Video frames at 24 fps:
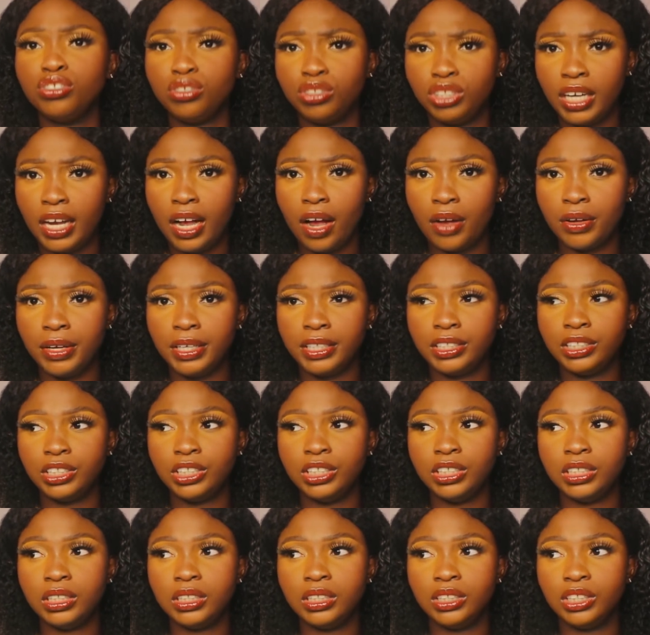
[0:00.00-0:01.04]
should check out
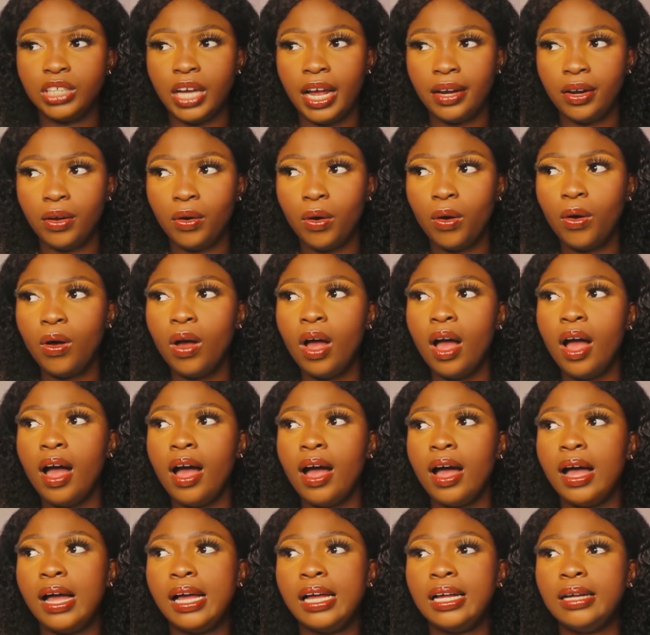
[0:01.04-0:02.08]
Yeti's
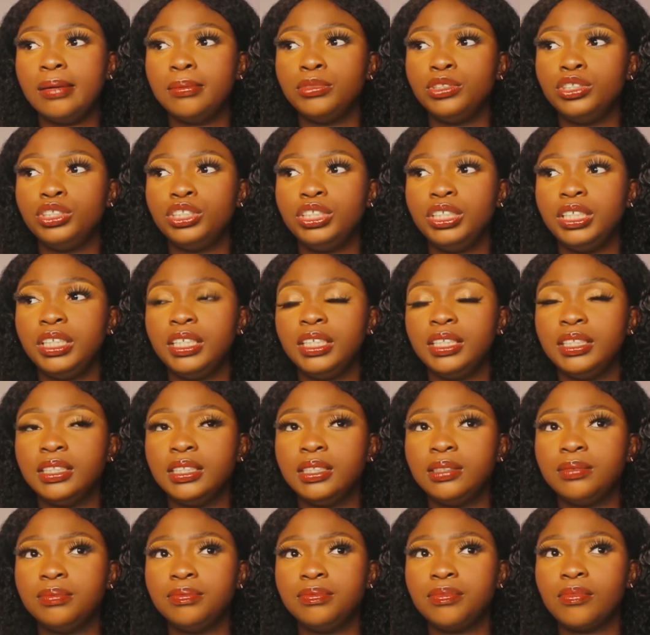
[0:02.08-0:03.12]
channel.
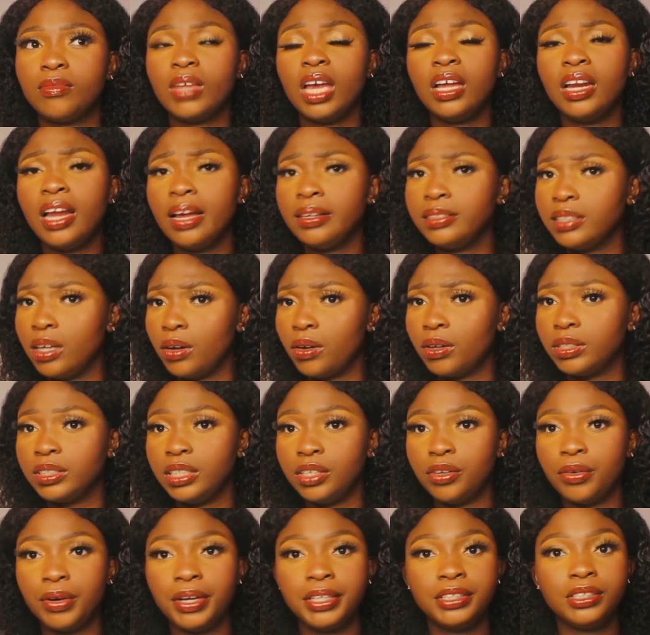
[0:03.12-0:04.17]
She's a lifestyle
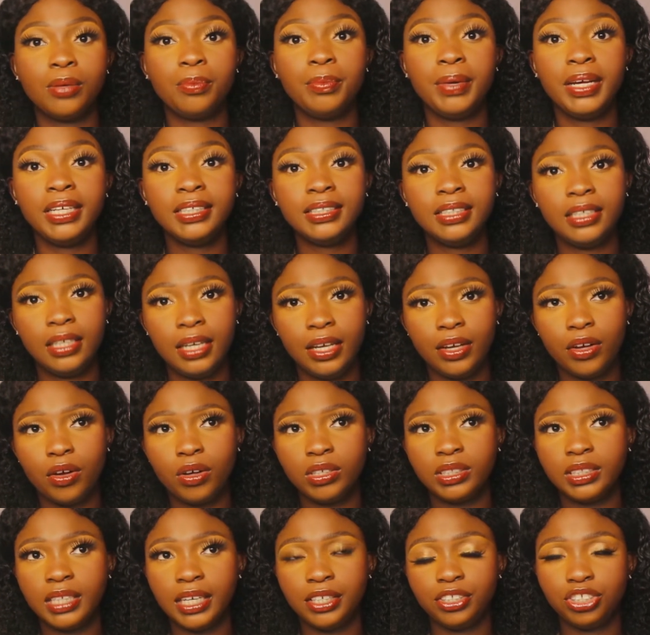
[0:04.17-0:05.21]
content creator based in
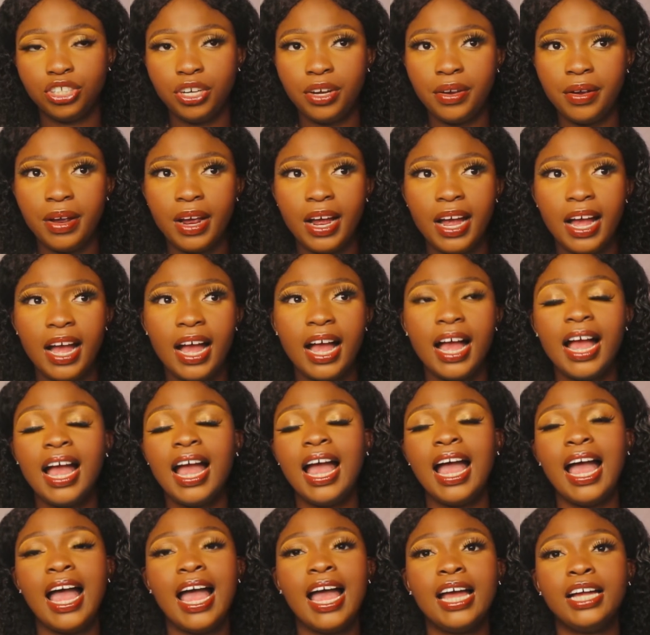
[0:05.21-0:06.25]
Lagos, Nigeria.
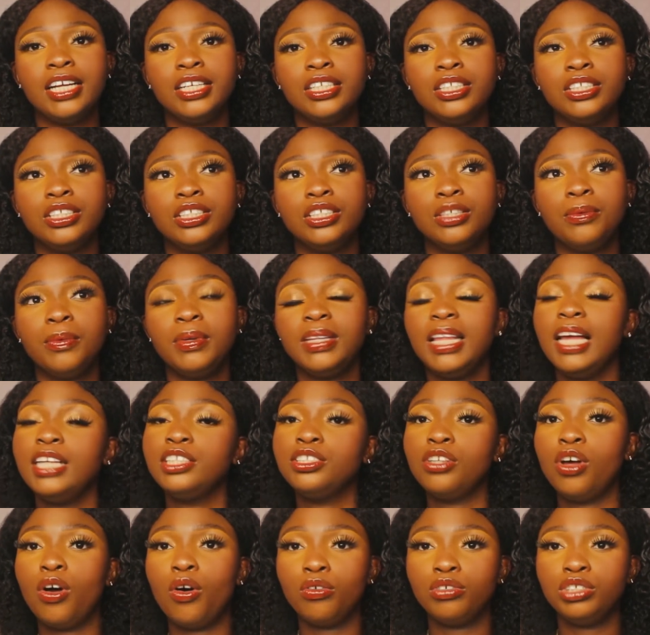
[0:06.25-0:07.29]
And but
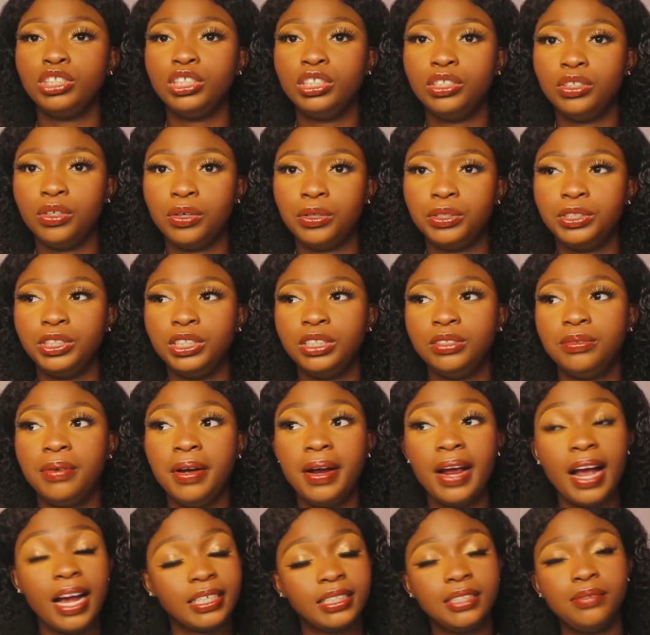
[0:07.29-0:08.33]
that's not all she does. She's
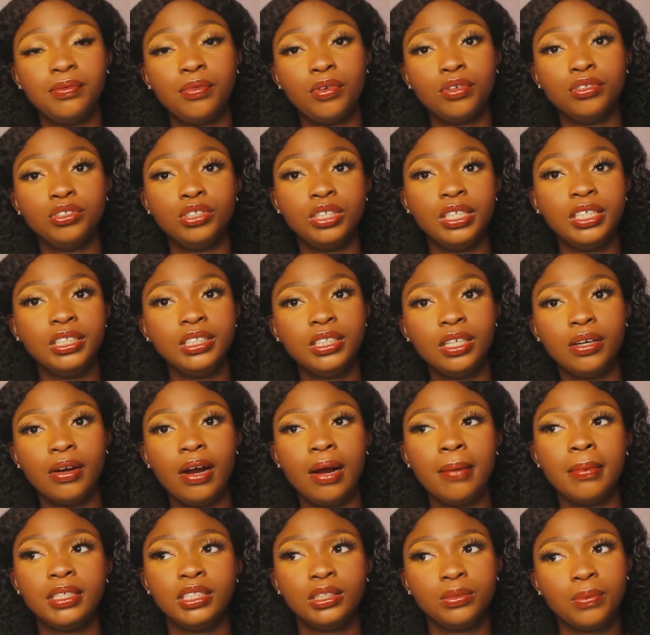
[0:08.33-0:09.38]
very active on
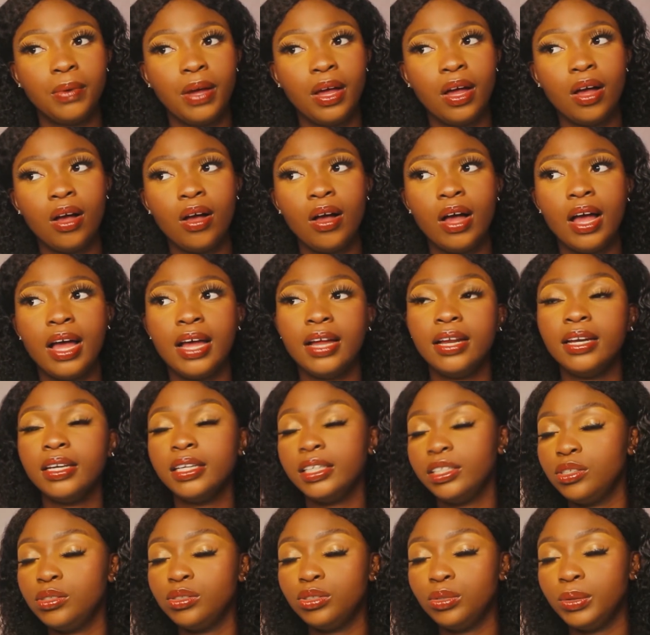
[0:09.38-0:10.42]
Instagram as well
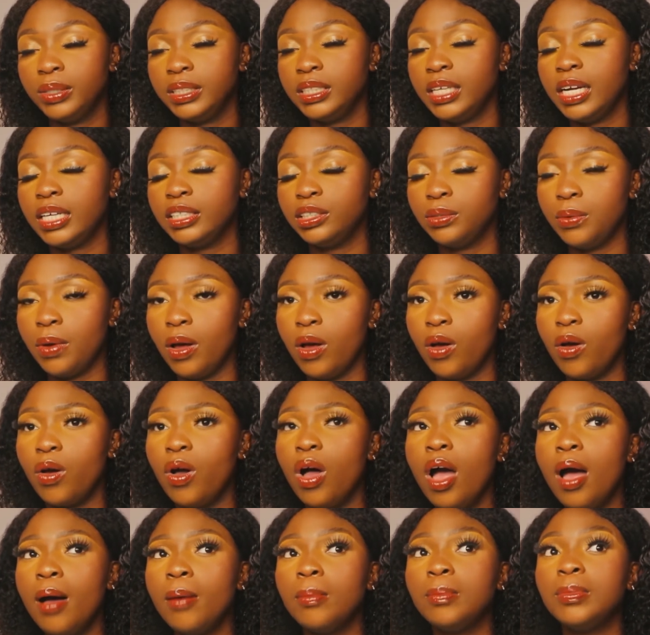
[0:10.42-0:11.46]
and Twitter as well,
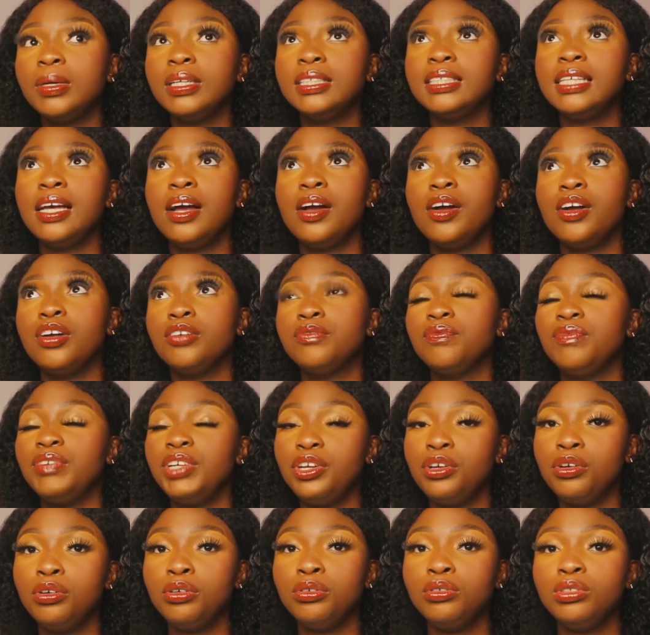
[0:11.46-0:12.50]
but her
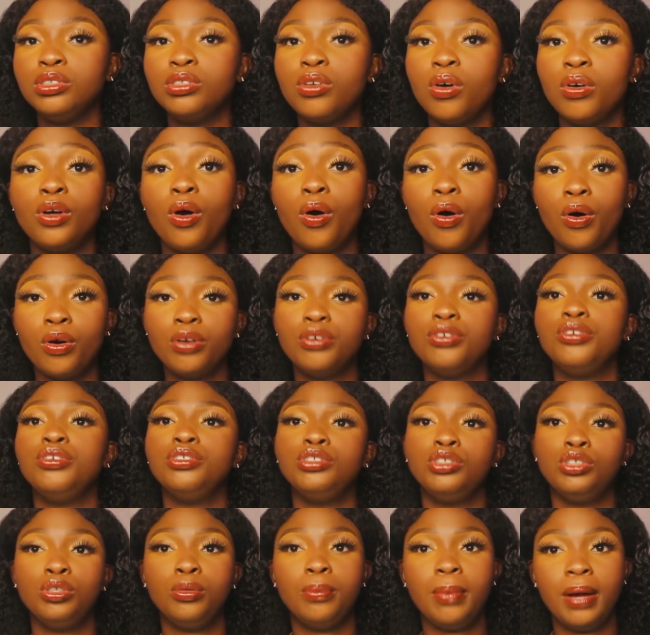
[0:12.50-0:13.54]
videos on
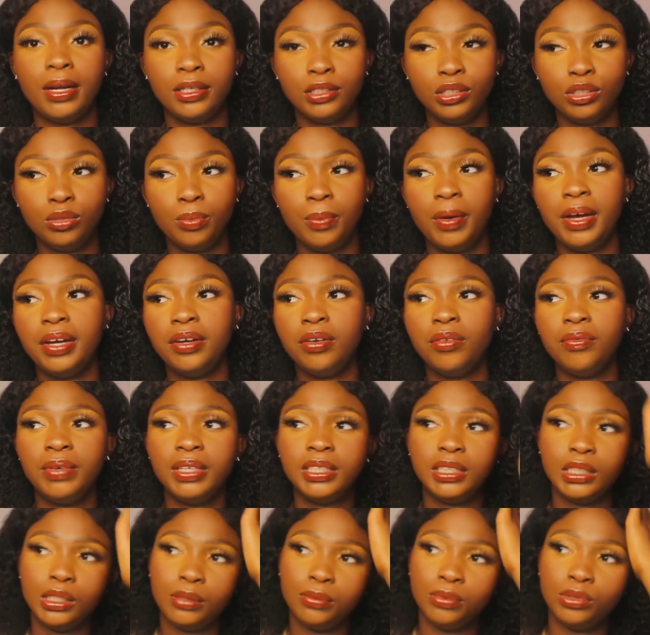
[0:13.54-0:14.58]
YouTube are super
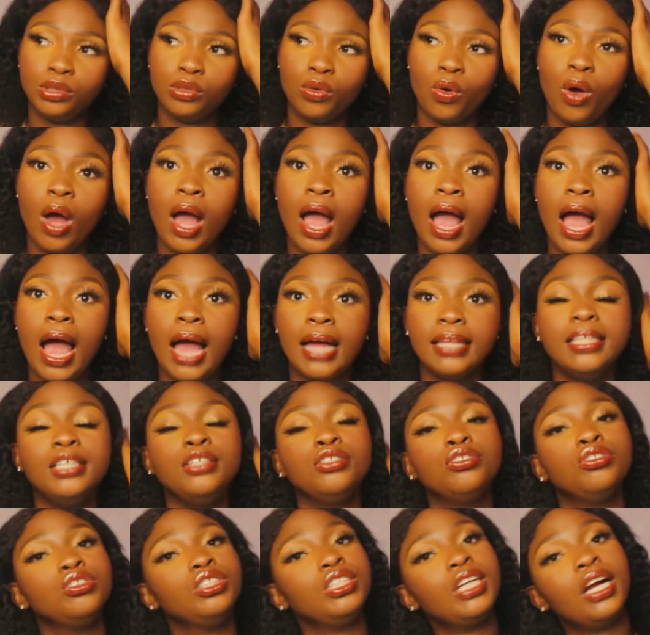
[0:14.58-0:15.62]
innovative. So I
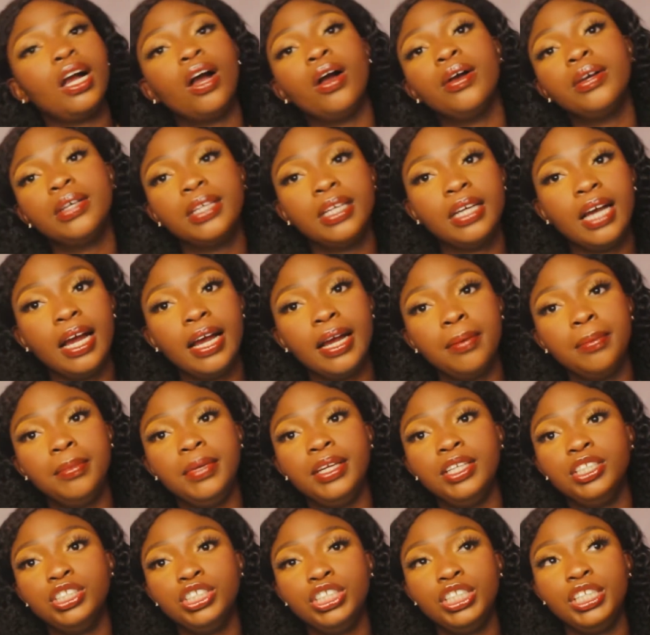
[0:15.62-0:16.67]
think you should check out
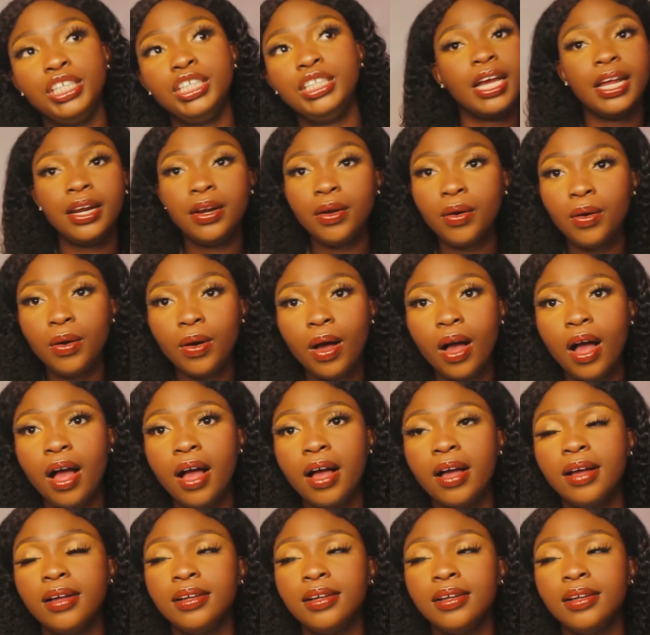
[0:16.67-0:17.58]
Ayamichi's channel.